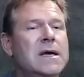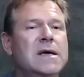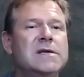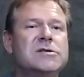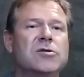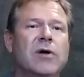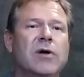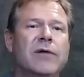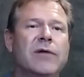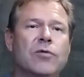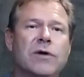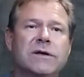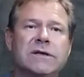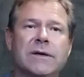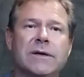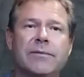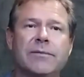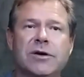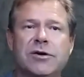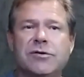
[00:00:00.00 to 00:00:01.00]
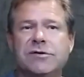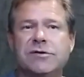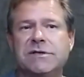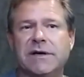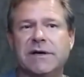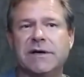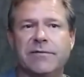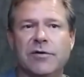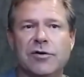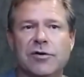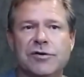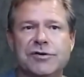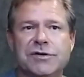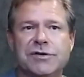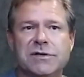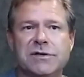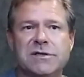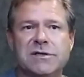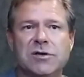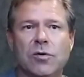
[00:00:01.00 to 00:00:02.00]
So I've worked up acoustic
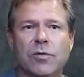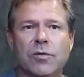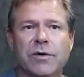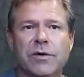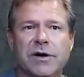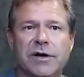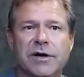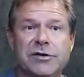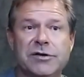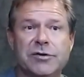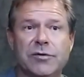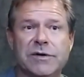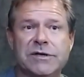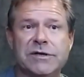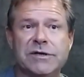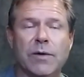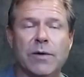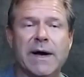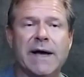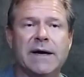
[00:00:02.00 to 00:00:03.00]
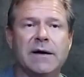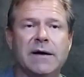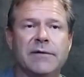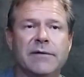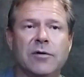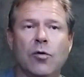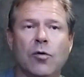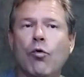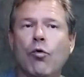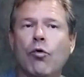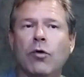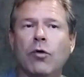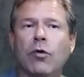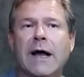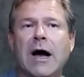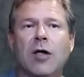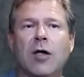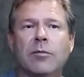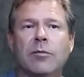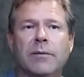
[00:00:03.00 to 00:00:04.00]
versions. So we're going to do a duet of the whole
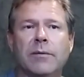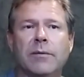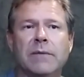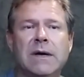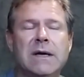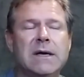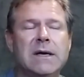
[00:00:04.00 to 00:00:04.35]
album